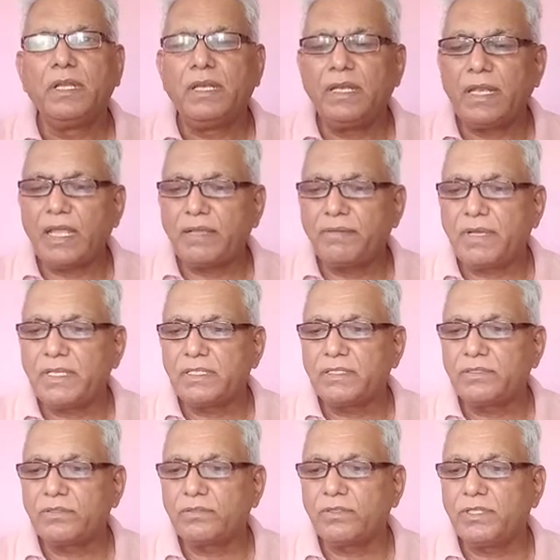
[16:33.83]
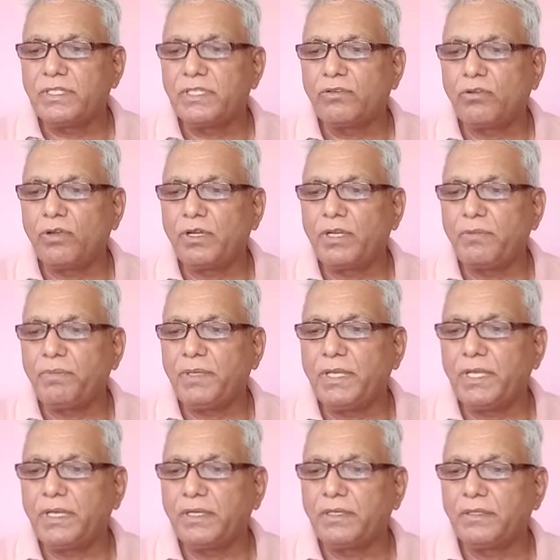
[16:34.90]
Likewise, so this is called
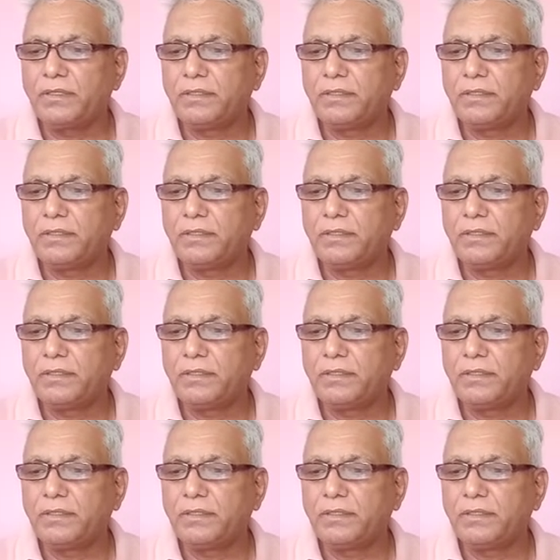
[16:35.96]
DPN.